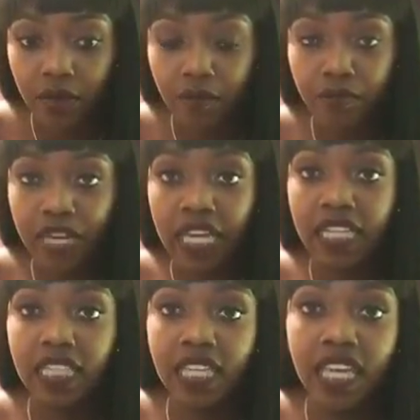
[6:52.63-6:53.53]

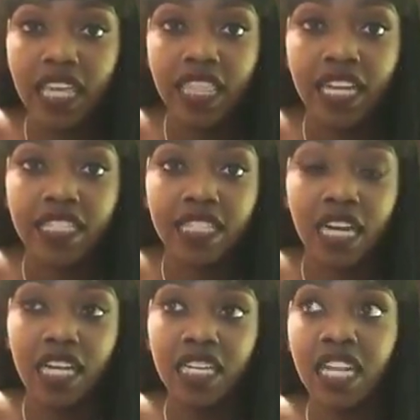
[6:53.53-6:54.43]
bad thing and that it's
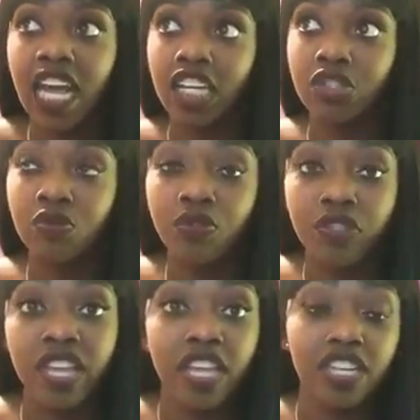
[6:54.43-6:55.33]
not an actual
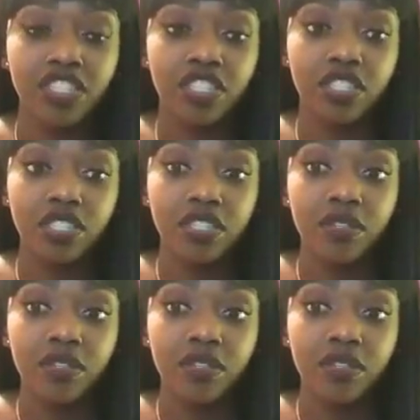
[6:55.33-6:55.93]
thing. It's just